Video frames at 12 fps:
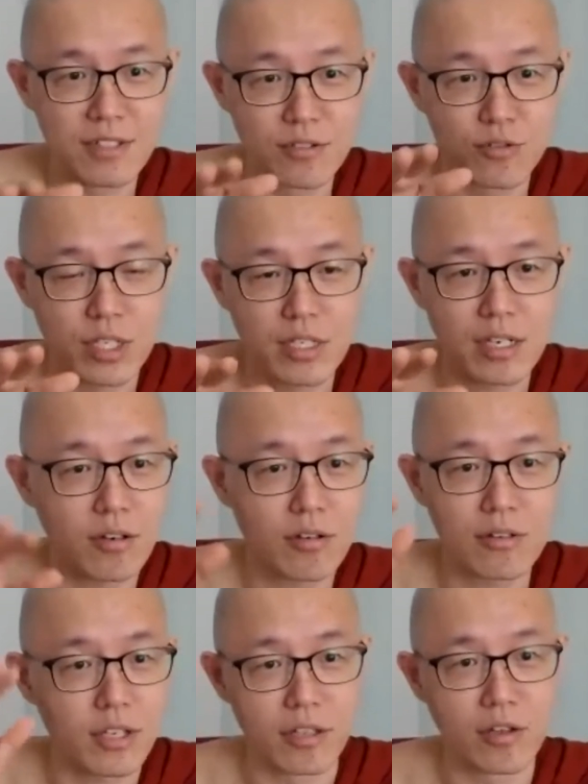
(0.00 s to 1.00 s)

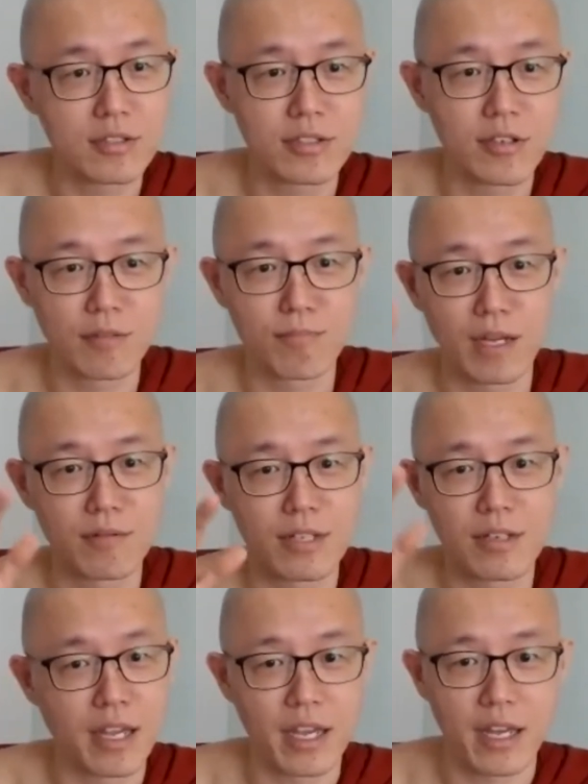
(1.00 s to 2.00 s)
3-year-old, in Yuan
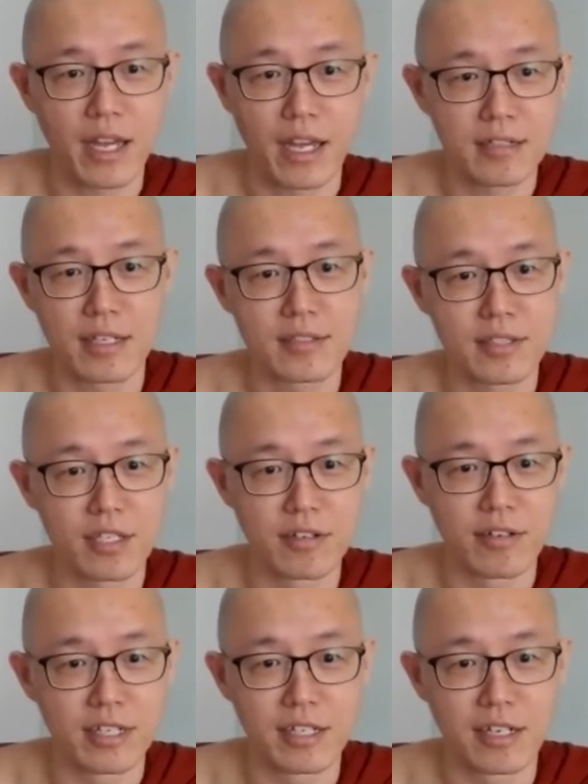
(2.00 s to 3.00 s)
Actors Guild already,